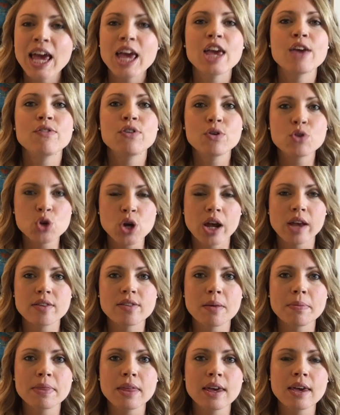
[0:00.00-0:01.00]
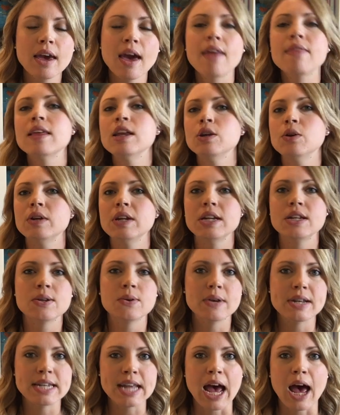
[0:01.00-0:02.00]
if you try something and then you need to
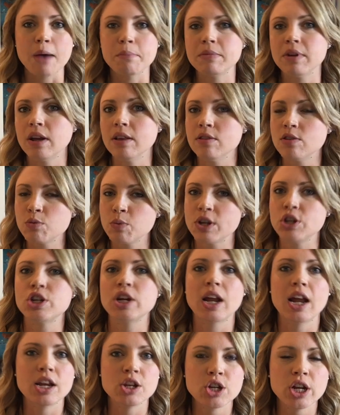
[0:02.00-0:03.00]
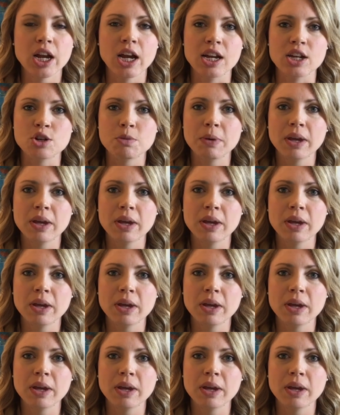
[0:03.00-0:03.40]
adapt and switch it and change,